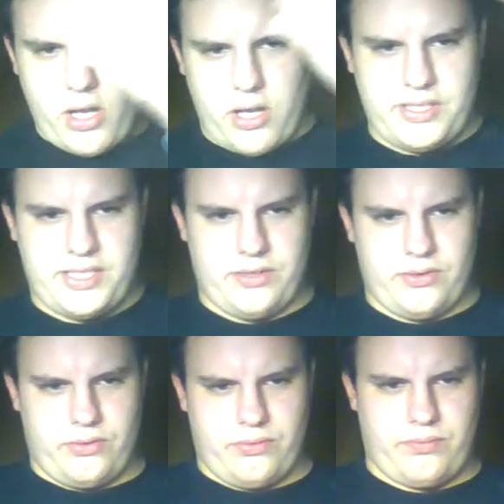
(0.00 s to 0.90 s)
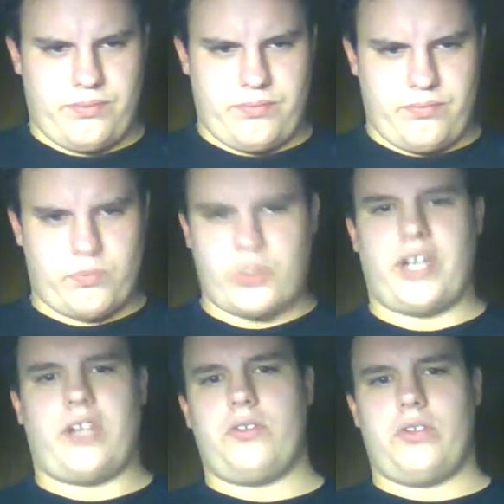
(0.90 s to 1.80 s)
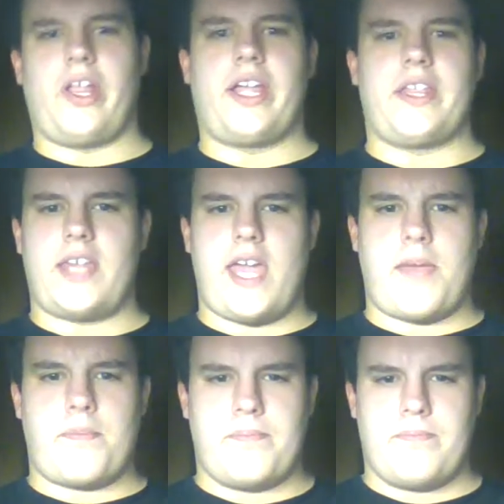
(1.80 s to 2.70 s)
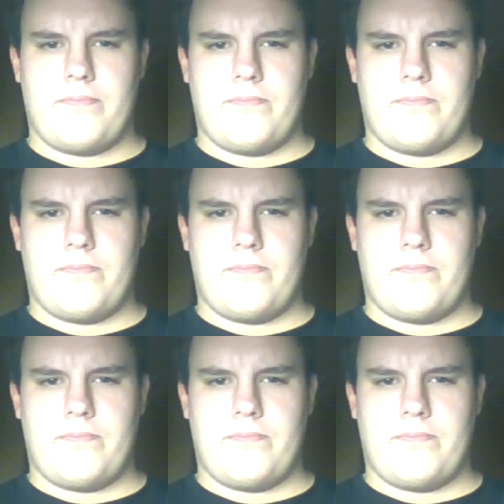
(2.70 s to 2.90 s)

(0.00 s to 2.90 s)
until ridiculously late in the game.